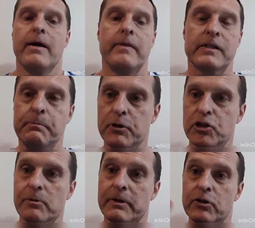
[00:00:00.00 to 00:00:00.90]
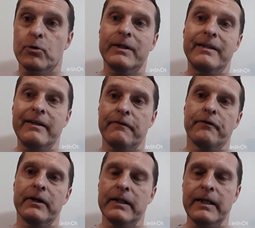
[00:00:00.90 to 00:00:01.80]
This pushed them into a
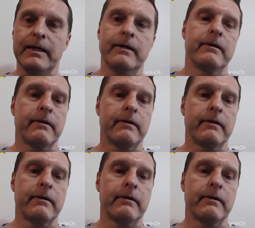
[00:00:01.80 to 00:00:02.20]
different league.